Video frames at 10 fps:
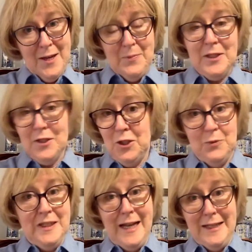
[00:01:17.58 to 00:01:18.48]
because she
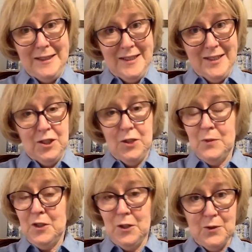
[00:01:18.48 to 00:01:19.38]
would not listen. She
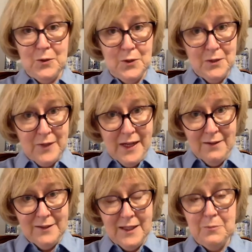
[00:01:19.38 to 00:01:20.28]
would turn it all
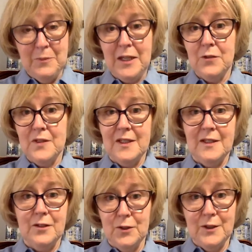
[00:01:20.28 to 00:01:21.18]
around and make you see
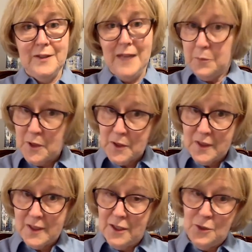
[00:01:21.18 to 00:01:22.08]
the good in that
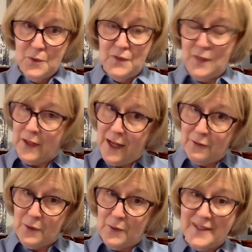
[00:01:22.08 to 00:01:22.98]
person that you were very
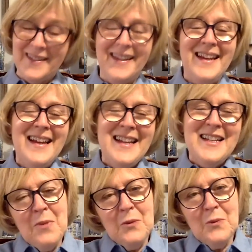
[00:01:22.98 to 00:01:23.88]
angry with.
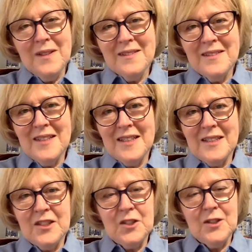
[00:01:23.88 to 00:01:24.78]
But one of the things
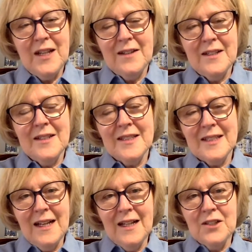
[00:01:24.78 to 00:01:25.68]
that stood out
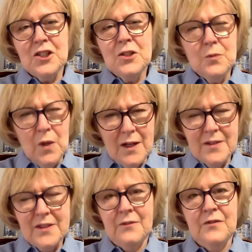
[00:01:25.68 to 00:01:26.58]
is she
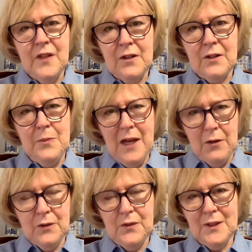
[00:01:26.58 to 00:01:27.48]
was a very
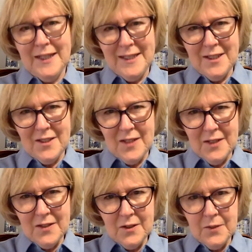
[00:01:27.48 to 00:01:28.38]
powerful
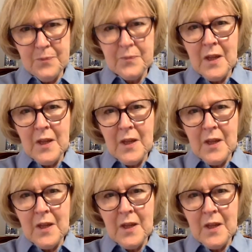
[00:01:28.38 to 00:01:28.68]
intercessor,